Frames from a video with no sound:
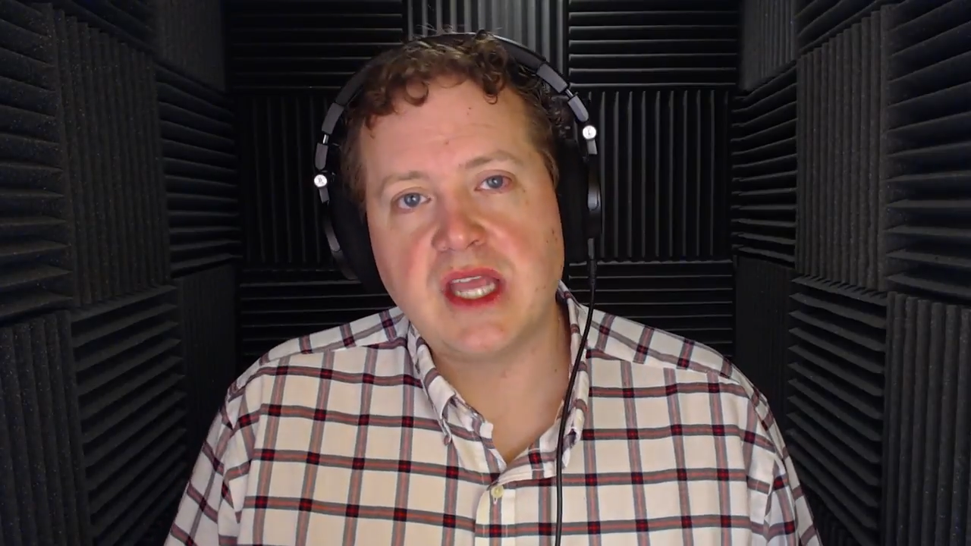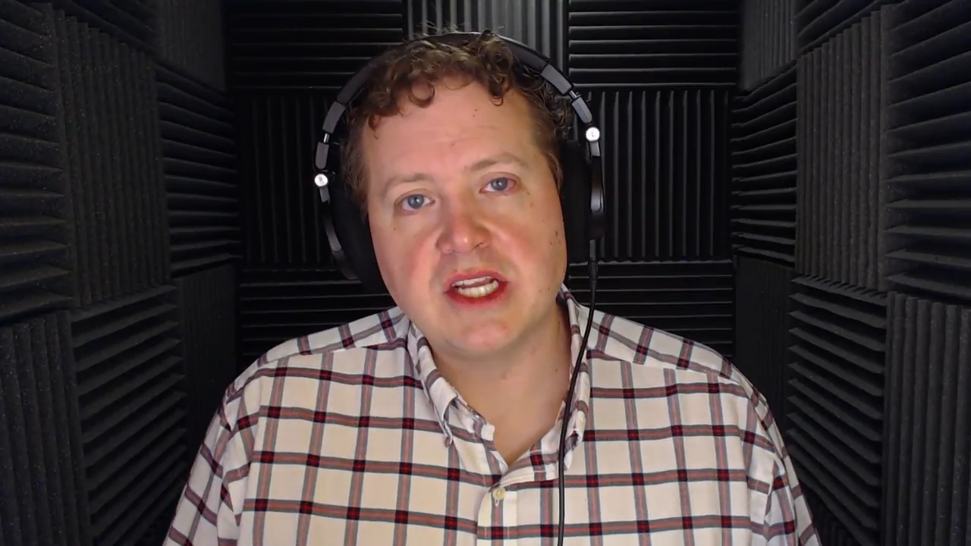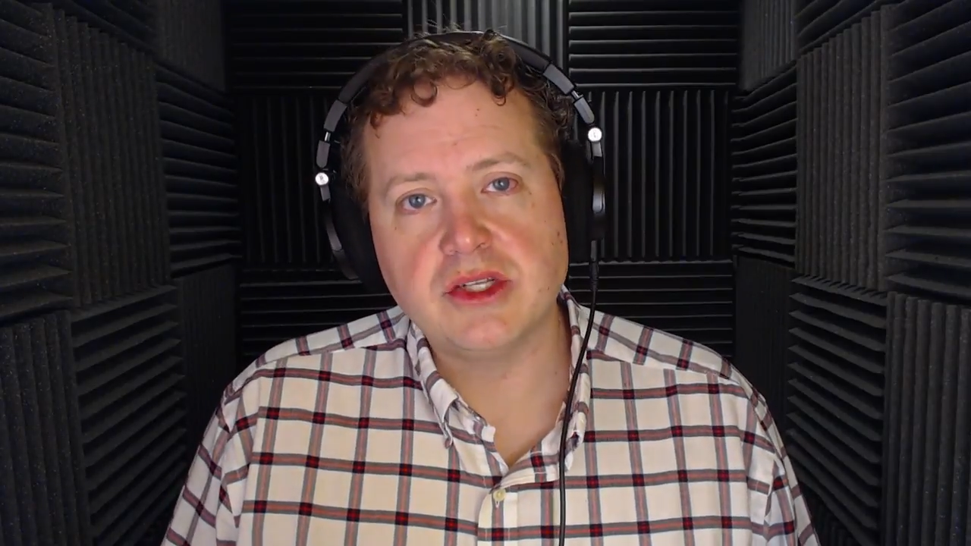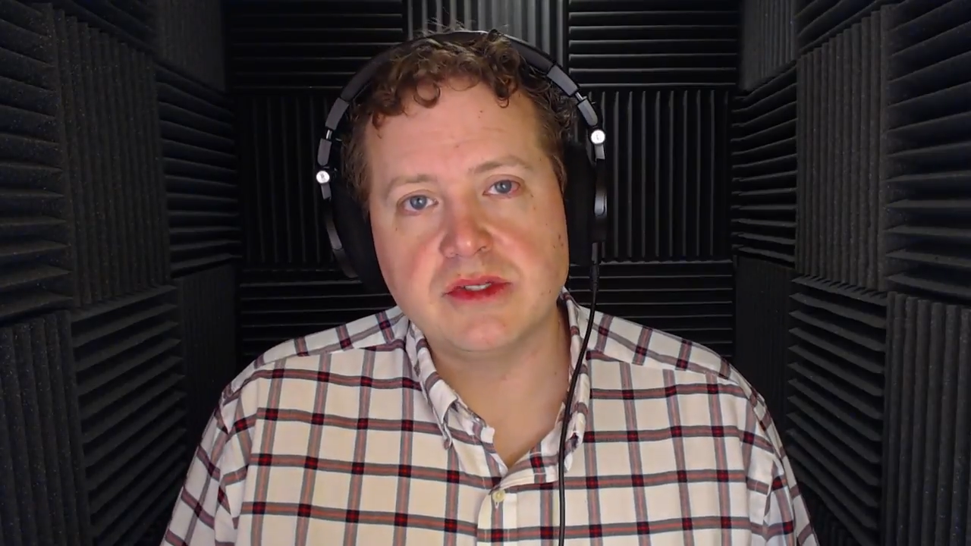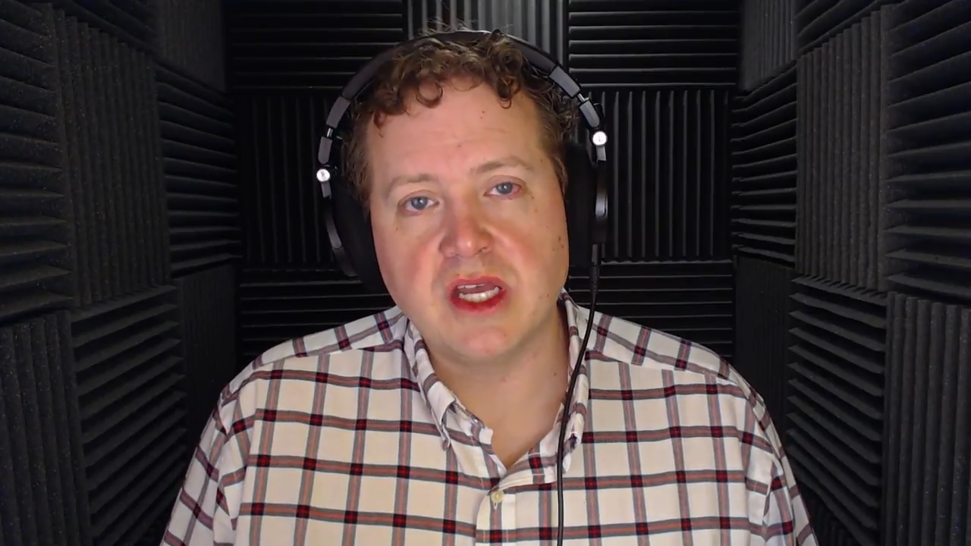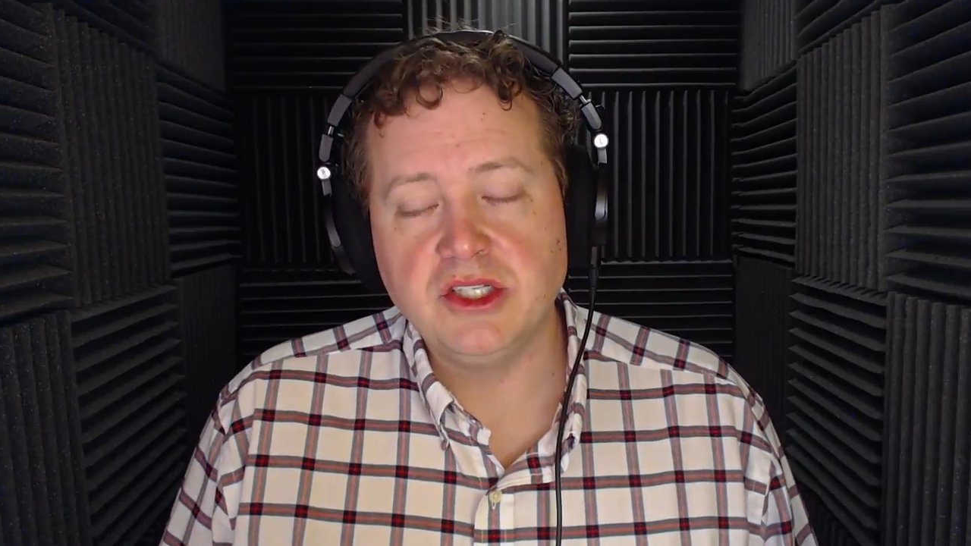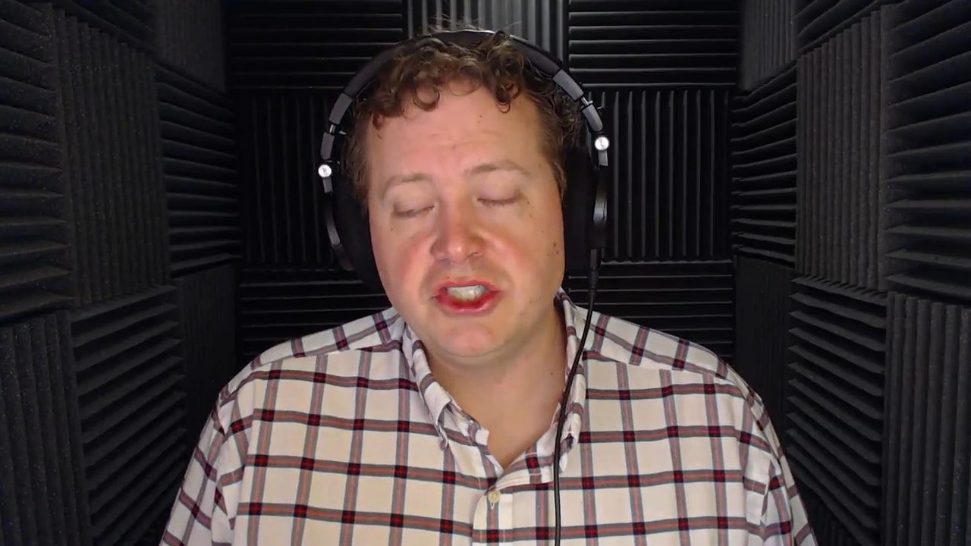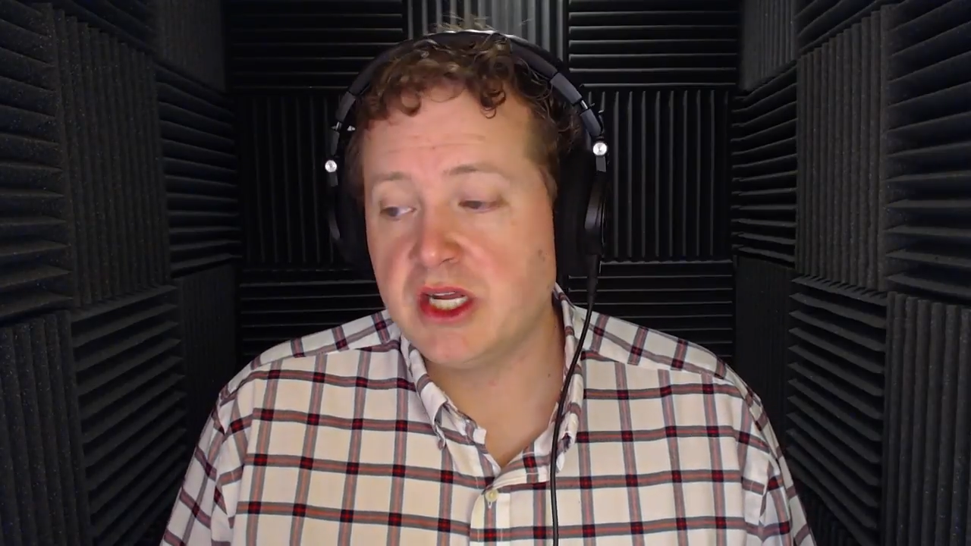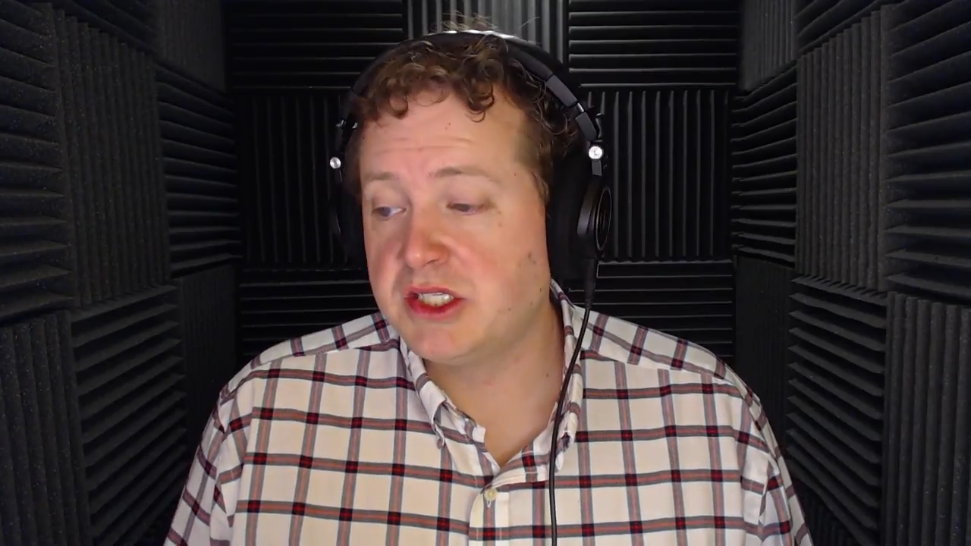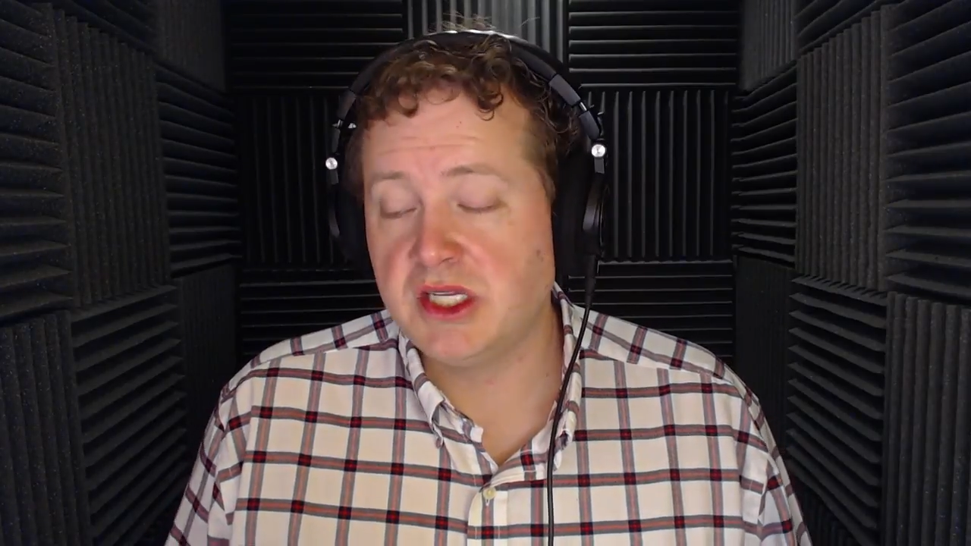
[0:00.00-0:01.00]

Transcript: catch those gunshots